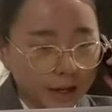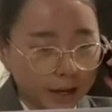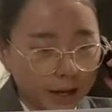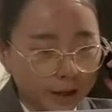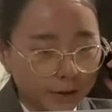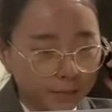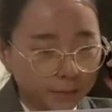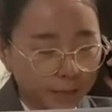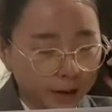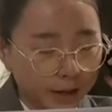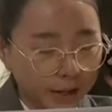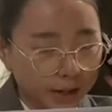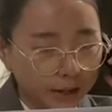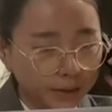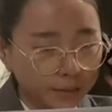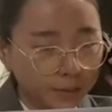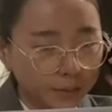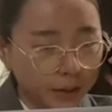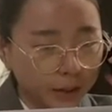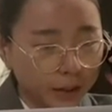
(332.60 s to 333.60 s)
And
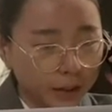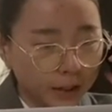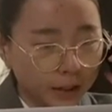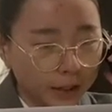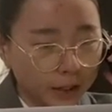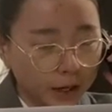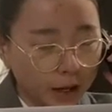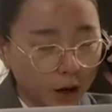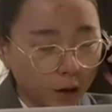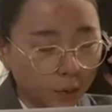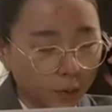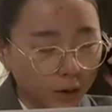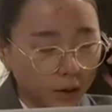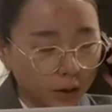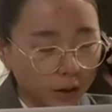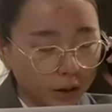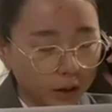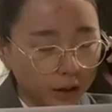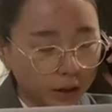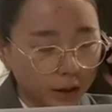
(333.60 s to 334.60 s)
madam, in
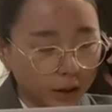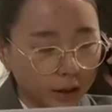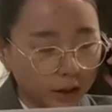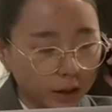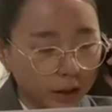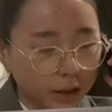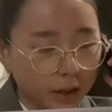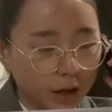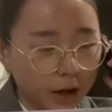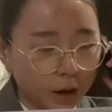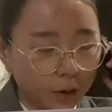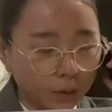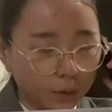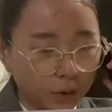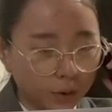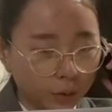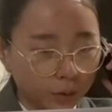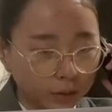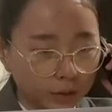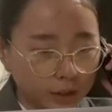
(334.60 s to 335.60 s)
our
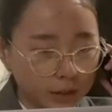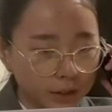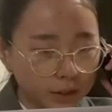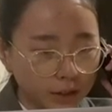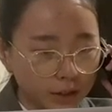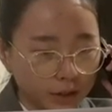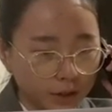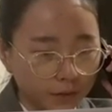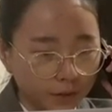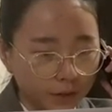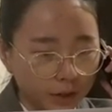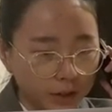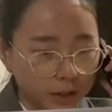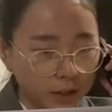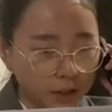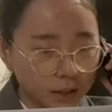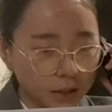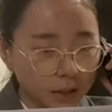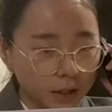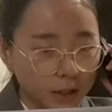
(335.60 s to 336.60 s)
hotel
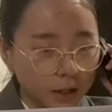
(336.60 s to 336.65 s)
service,